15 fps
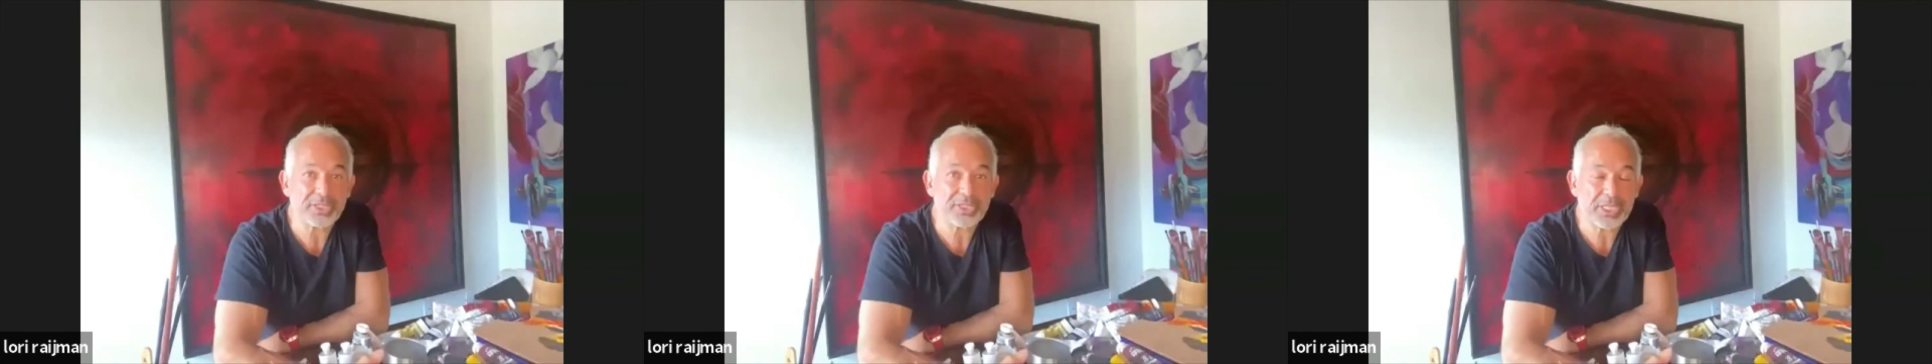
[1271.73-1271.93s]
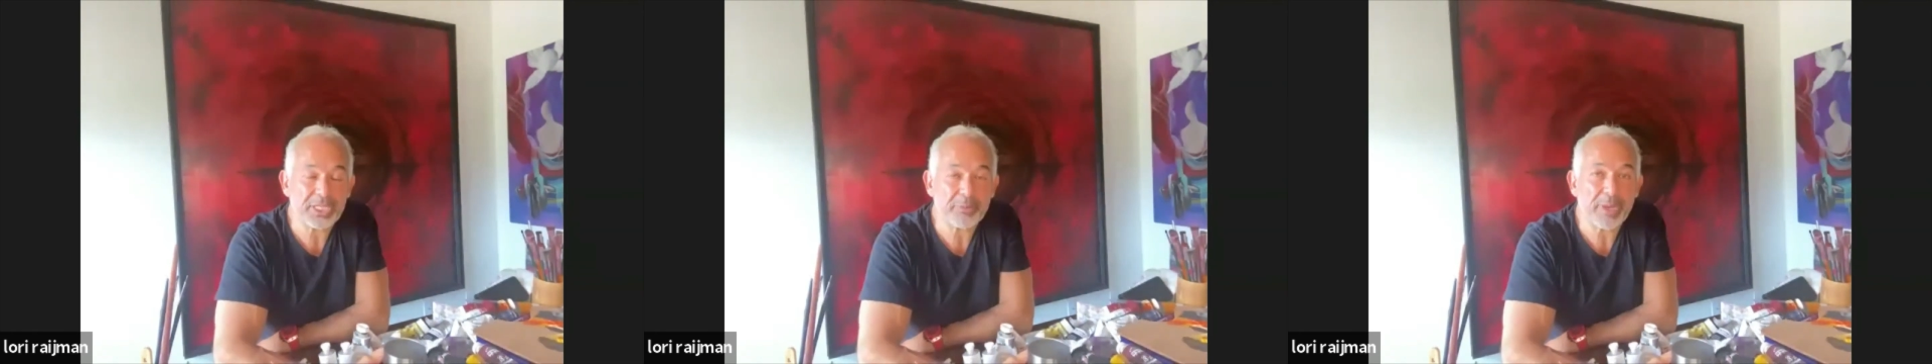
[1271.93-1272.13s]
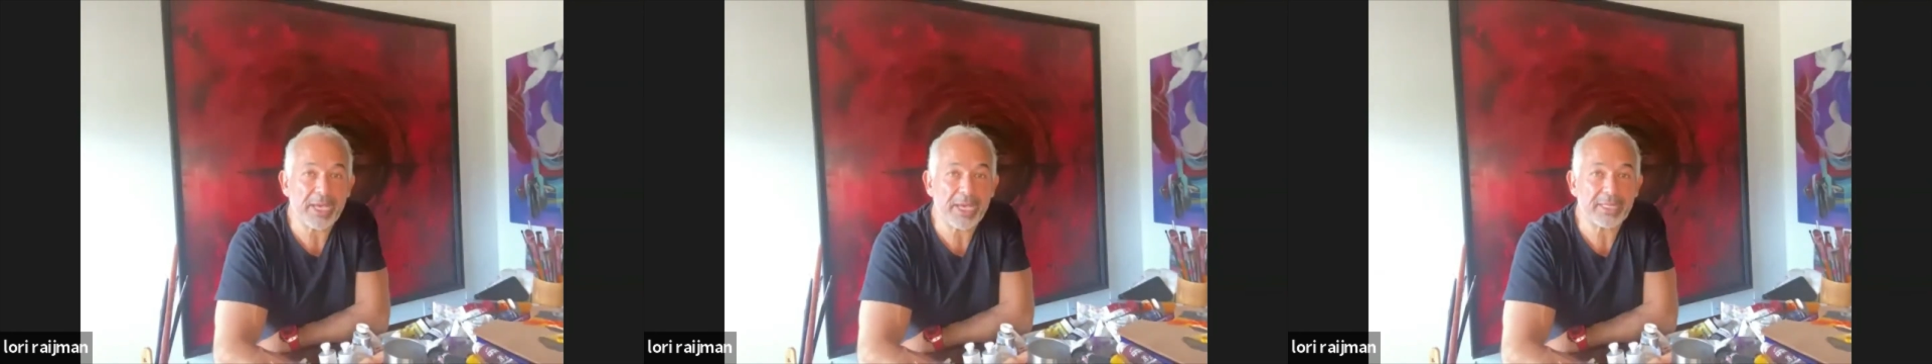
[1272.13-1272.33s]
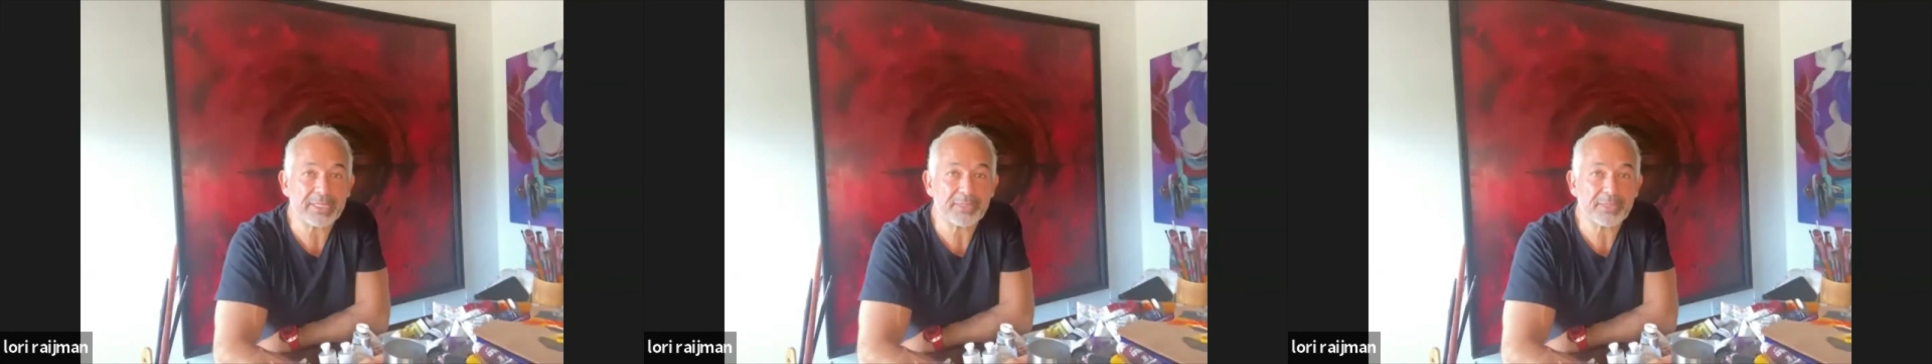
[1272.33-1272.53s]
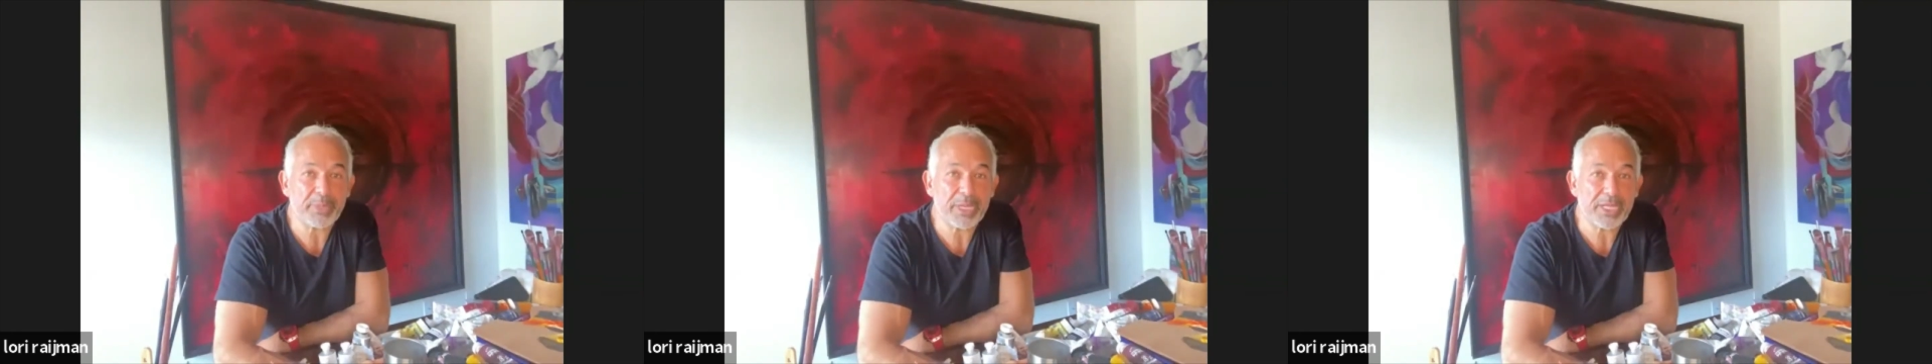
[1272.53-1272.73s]
Just keep
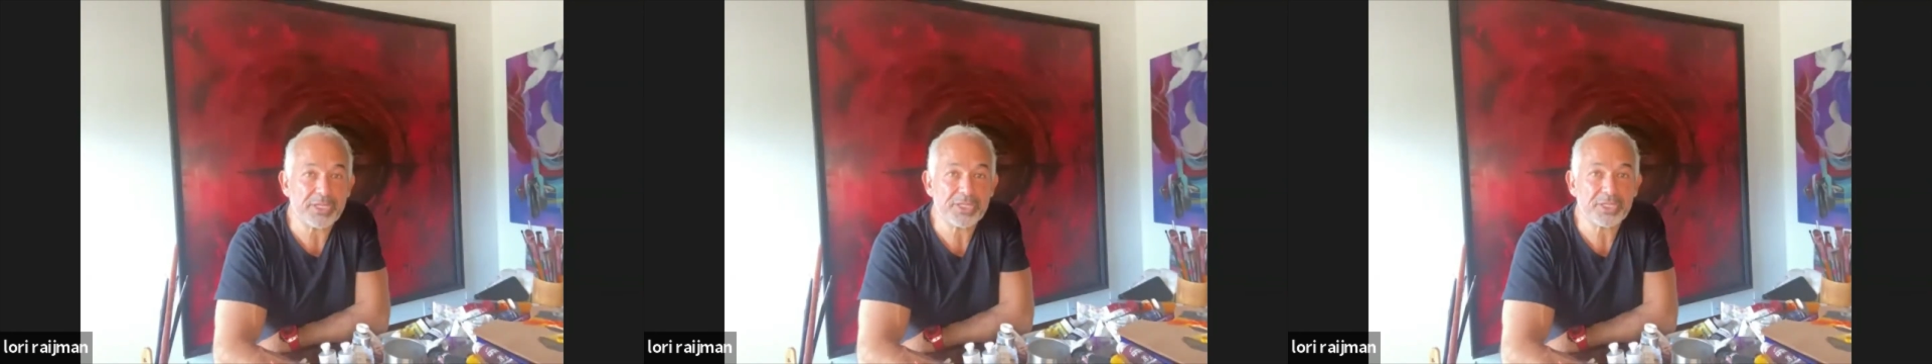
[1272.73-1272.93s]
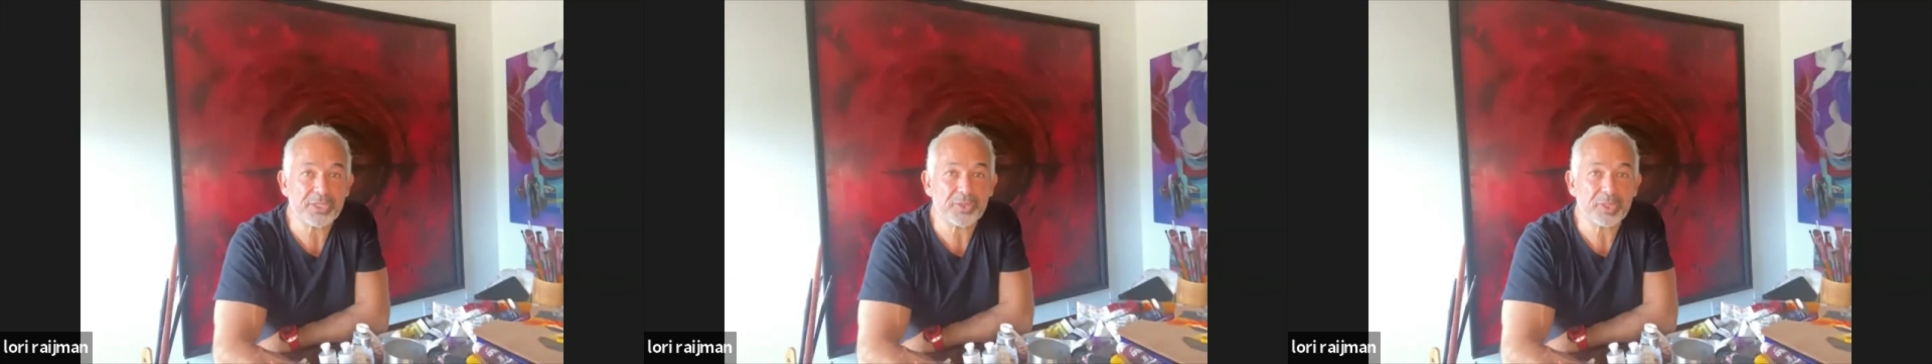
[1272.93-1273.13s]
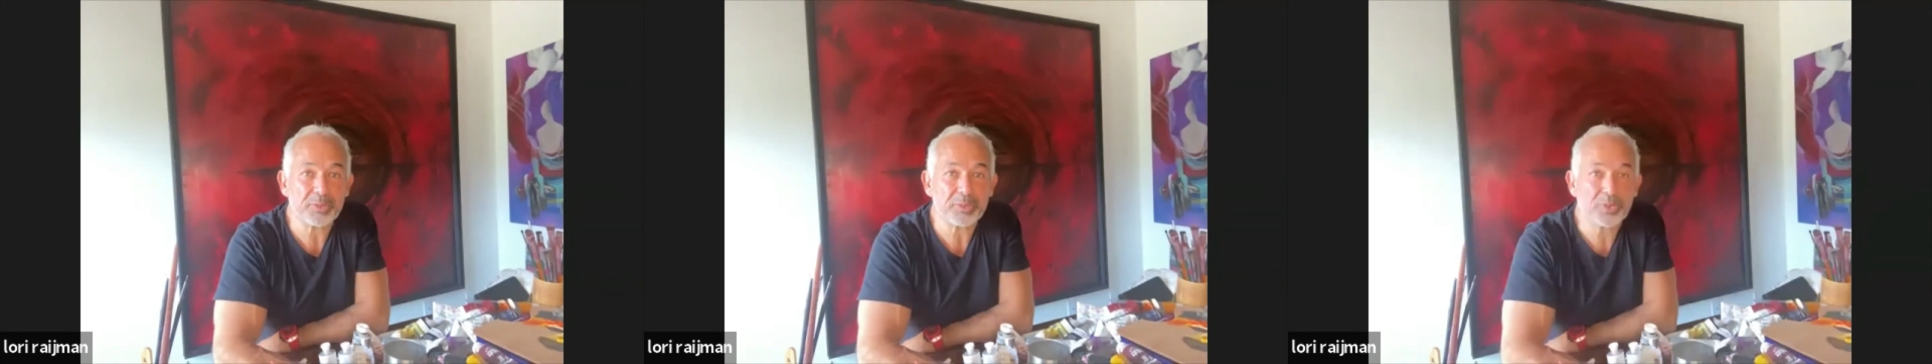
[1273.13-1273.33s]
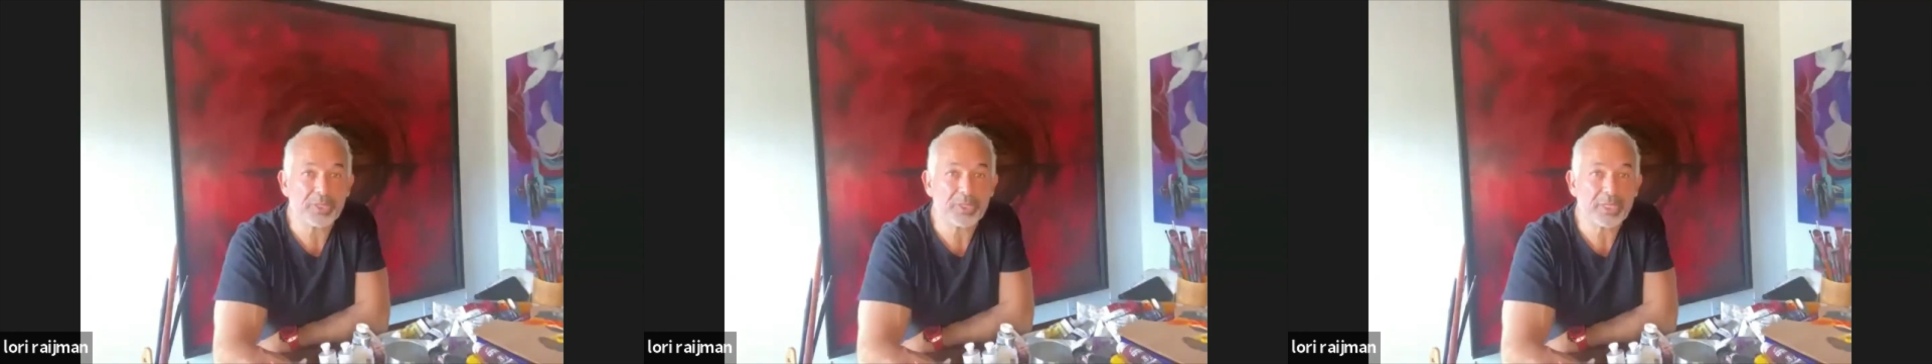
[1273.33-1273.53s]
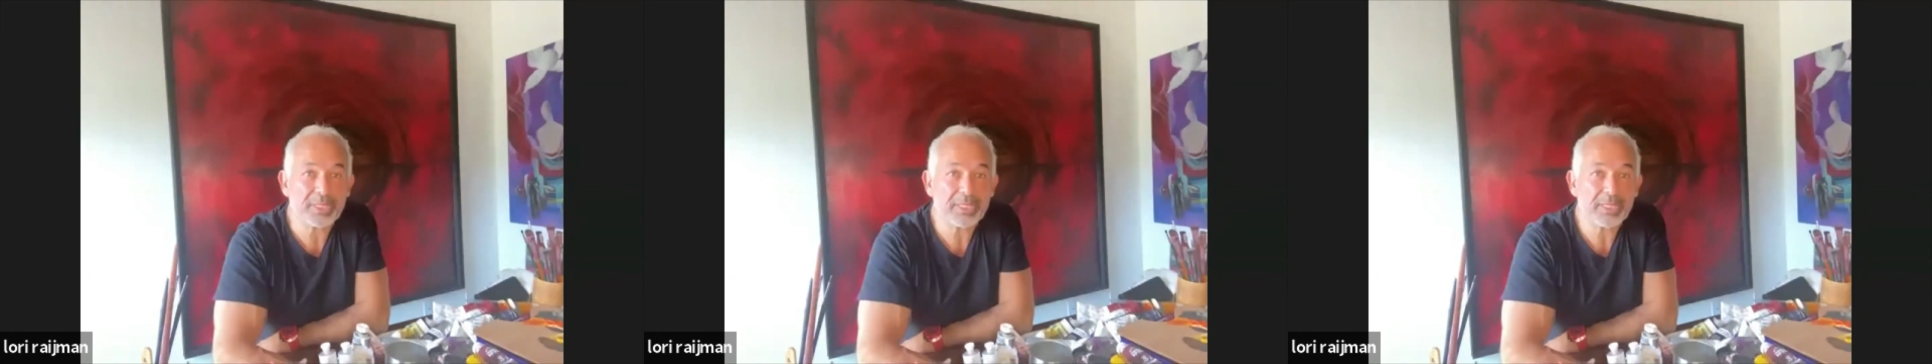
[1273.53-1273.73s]
adding pages to the book